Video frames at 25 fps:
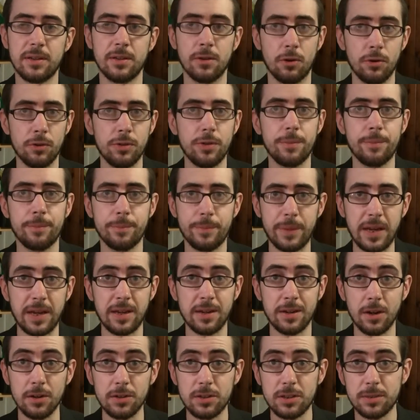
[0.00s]
or the
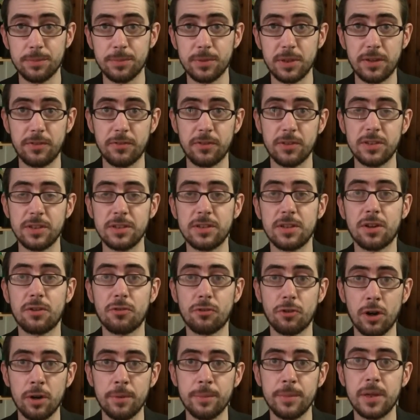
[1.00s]
big noticeable difference, is that
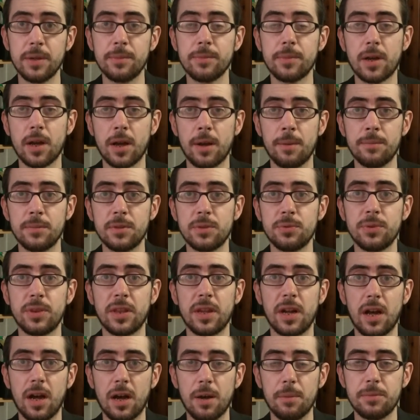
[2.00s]
Chromium comes with
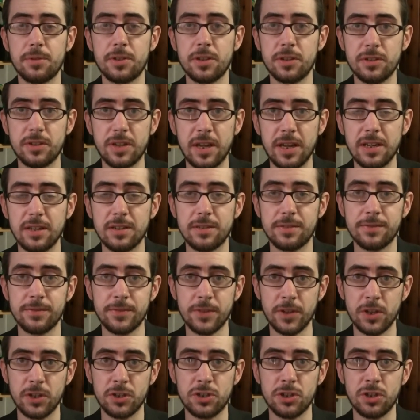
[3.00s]
an up-to-date
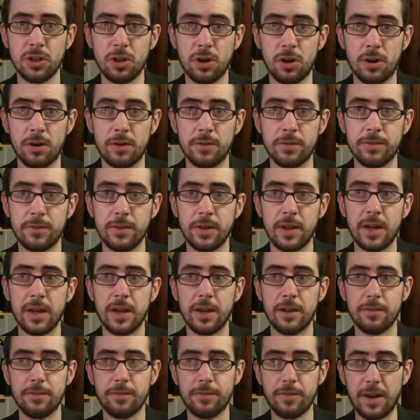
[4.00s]
version of
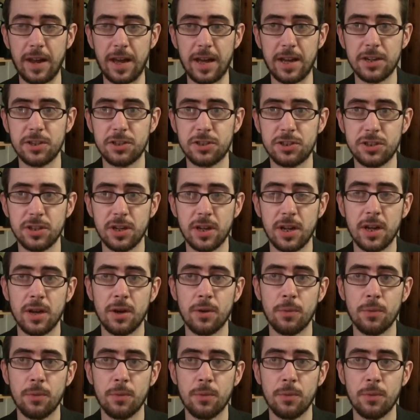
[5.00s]
Flash,